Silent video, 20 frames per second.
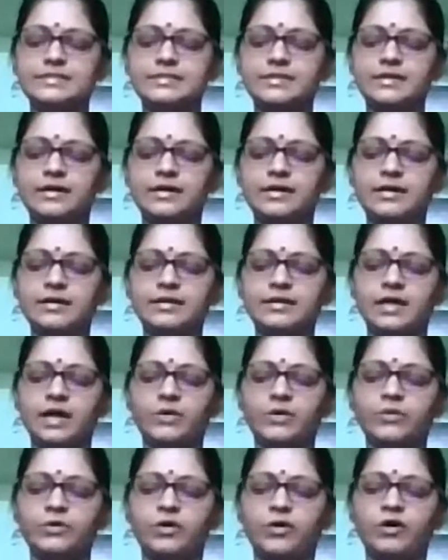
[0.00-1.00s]
Third
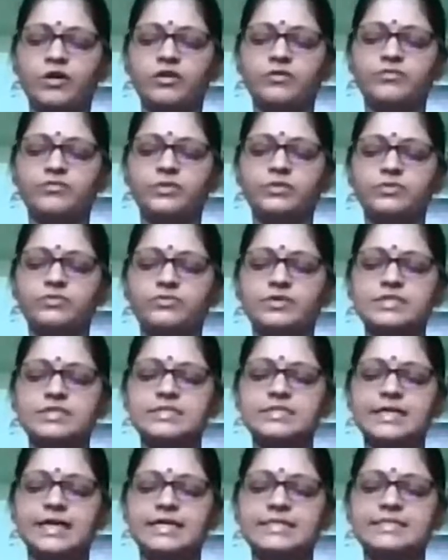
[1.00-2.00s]
round, all of you.
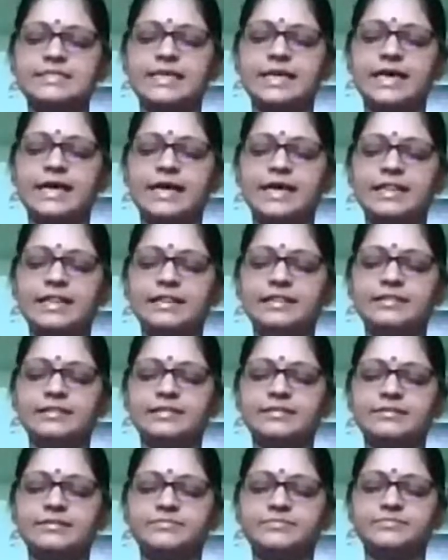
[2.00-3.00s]
First exhale
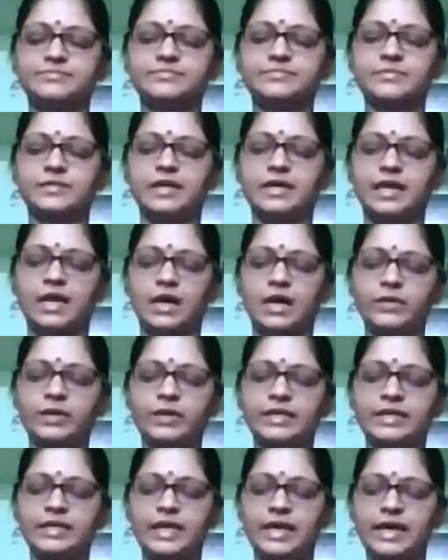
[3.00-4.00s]
and now
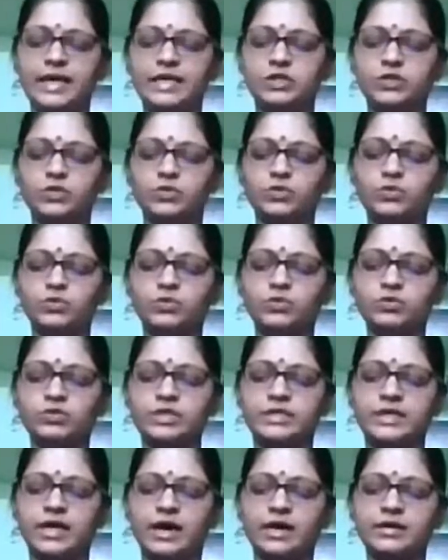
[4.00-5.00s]
inhale through
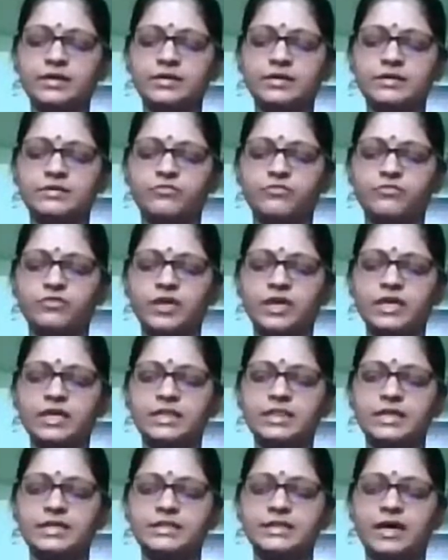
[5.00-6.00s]
the tongue.
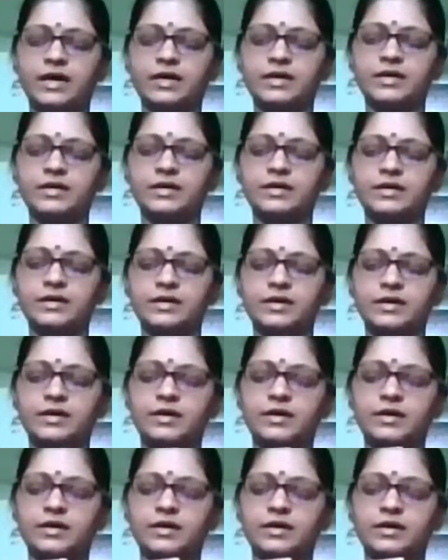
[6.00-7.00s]
Feel the tongue.
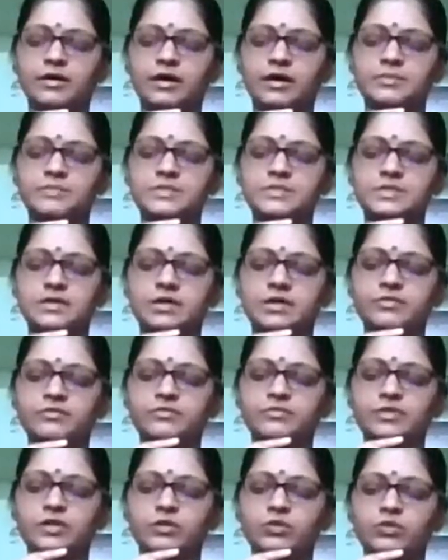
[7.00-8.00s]

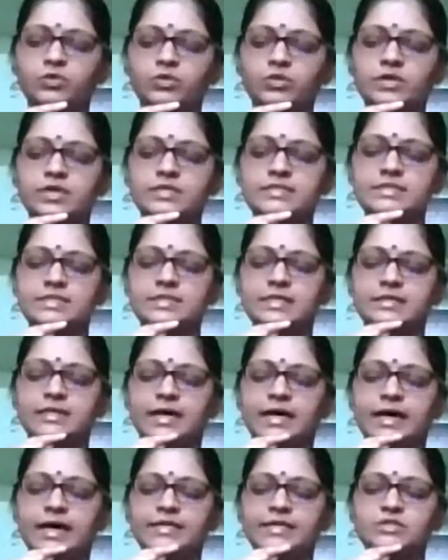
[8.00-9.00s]
Observe the coolness in the
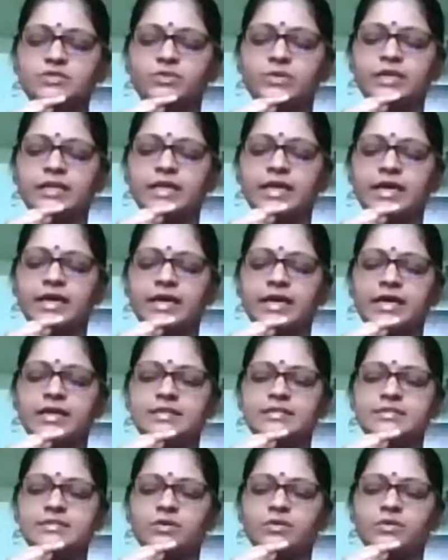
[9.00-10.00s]
tongue as you
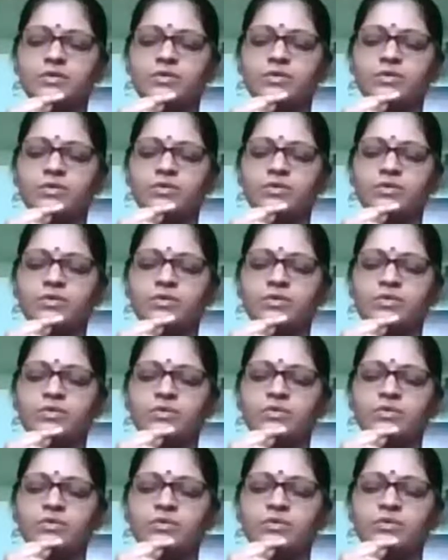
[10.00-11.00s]
inhale
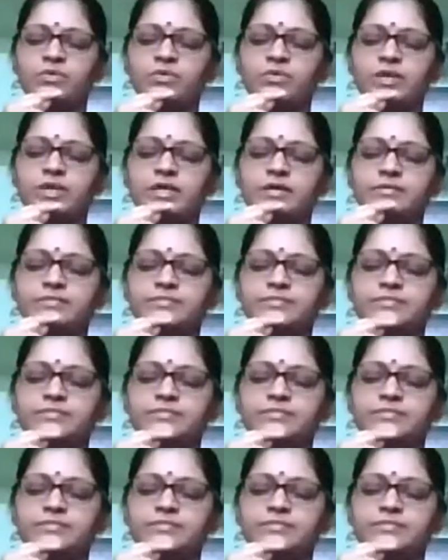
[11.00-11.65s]
slowly.